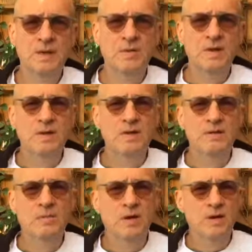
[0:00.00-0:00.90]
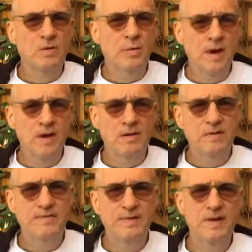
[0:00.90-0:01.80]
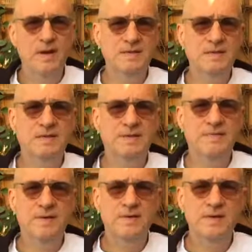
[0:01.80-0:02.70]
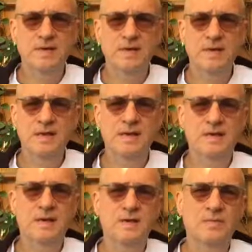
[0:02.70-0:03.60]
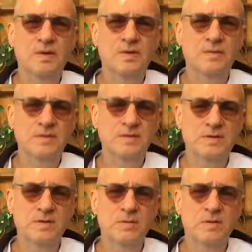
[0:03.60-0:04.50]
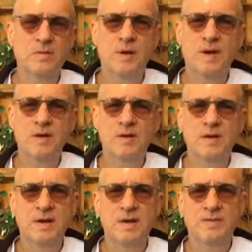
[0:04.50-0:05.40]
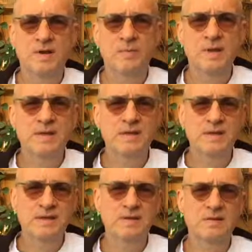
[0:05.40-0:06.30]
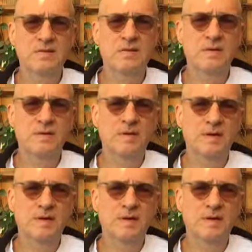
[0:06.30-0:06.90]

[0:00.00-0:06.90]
We are aware of the content of our thinking, and we are also aware that we think the thought,